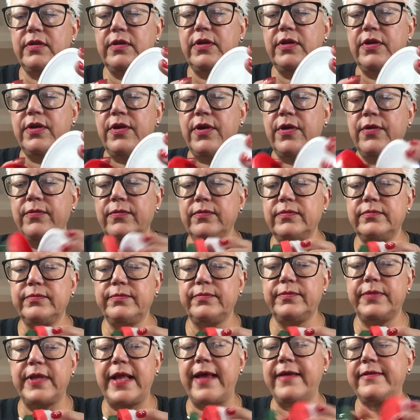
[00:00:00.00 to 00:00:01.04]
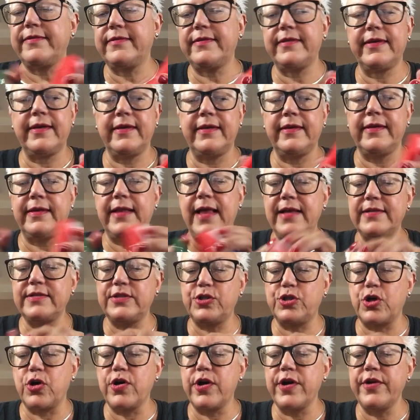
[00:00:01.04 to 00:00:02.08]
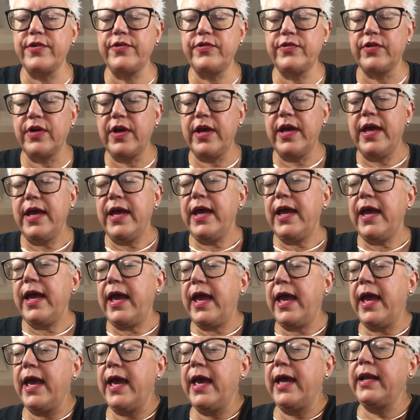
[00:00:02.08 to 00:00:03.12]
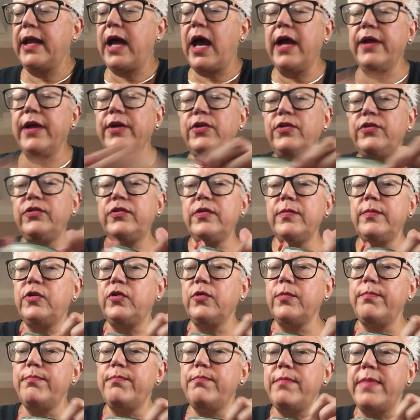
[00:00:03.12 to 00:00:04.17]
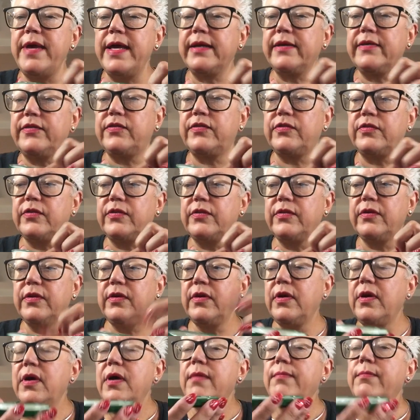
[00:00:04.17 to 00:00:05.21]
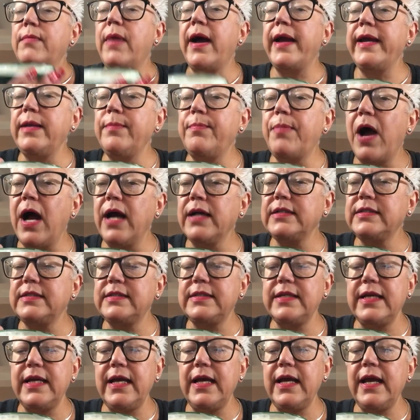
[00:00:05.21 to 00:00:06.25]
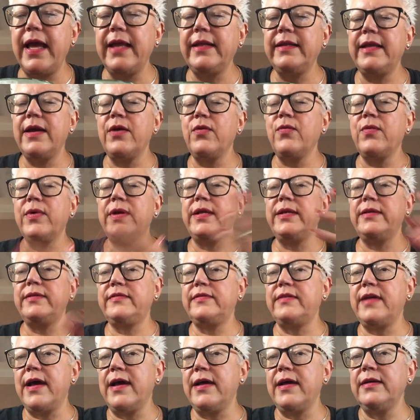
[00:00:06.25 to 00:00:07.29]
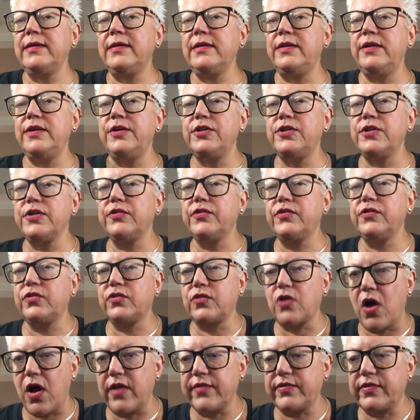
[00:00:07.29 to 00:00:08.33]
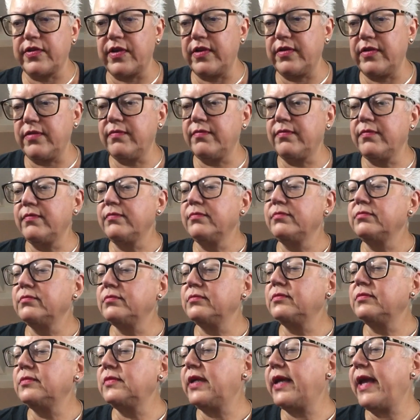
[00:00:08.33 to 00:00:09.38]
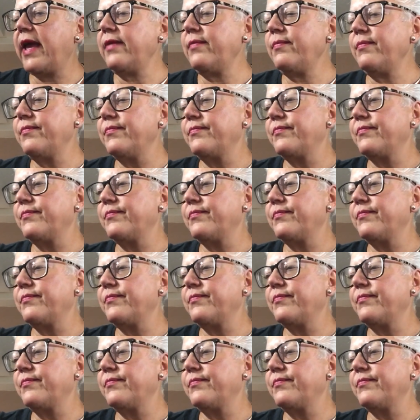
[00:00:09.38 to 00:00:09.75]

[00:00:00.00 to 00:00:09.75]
you know, plastic and glass jars. And I use them to mix my epoxy, and then when it's done, you just toss it, okay?